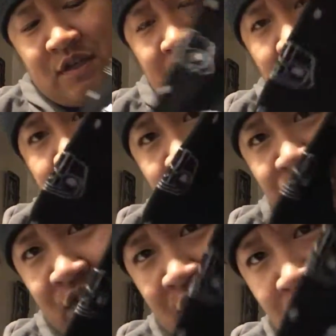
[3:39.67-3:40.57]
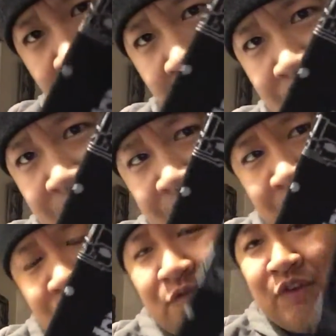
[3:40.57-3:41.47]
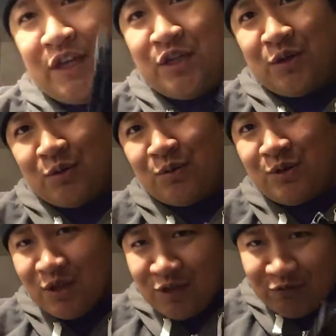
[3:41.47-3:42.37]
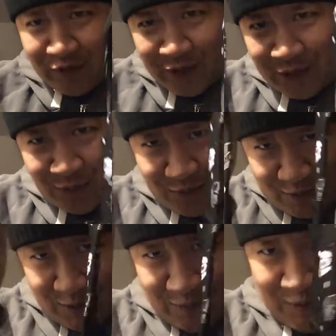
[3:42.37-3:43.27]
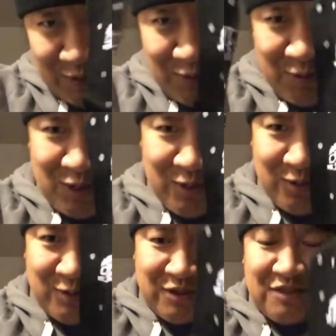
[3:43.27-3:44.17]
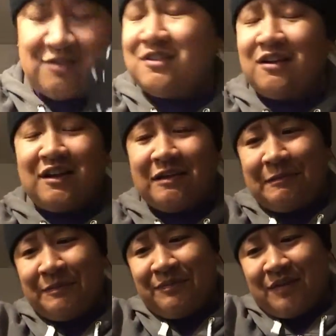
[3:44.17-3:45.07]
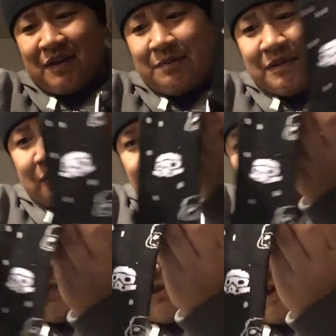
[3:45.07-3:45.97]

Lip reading: and, like, Darth Vader on them. Vader on them, they're so cute. Sorry. And then